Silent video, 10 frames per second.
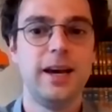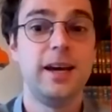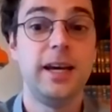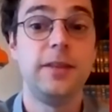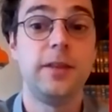
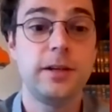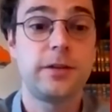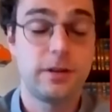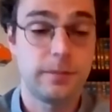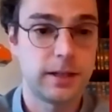in the
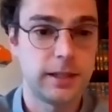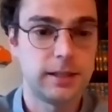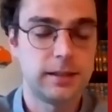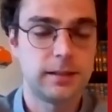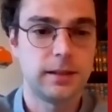interim at
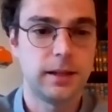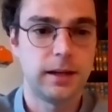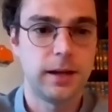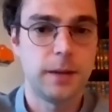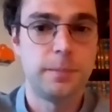least,
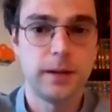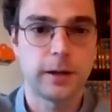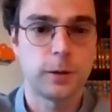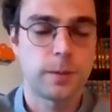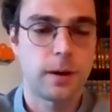a
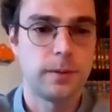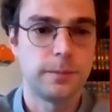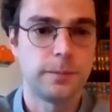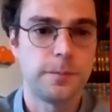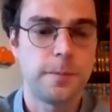political
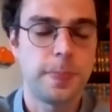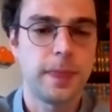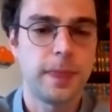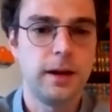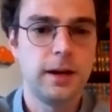problem.
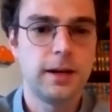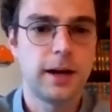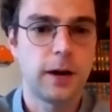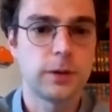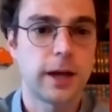
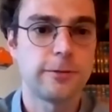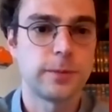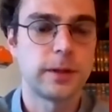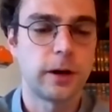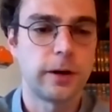How is
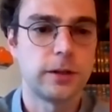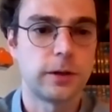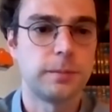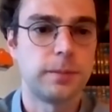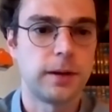government going to
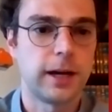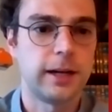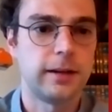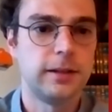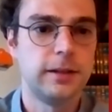
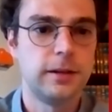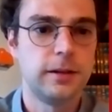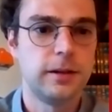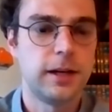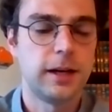comply?
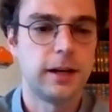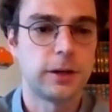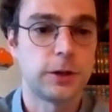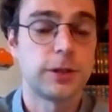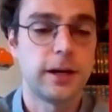
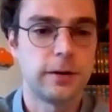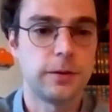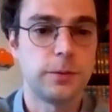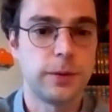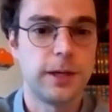Because
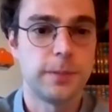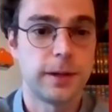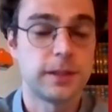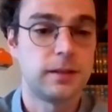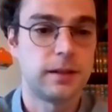now he
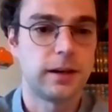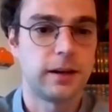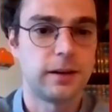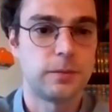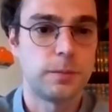must
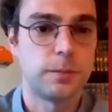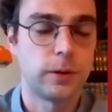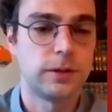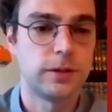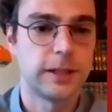
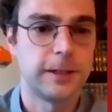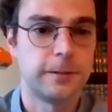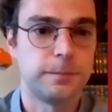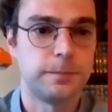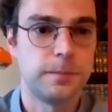report to the
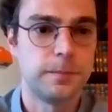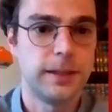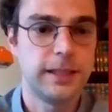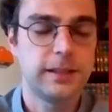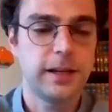
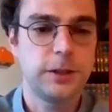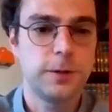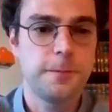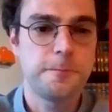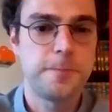police
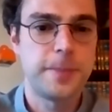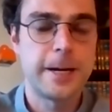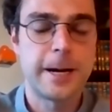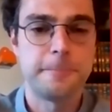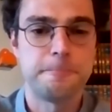station.
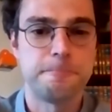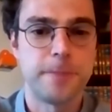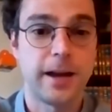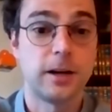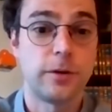and
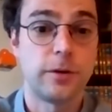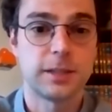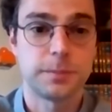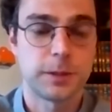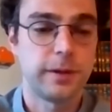an
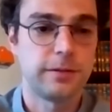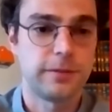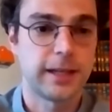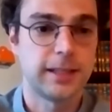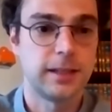arrest must be
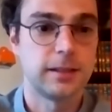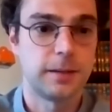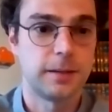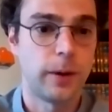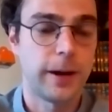effected in
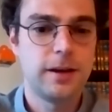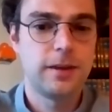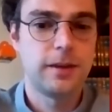some way. There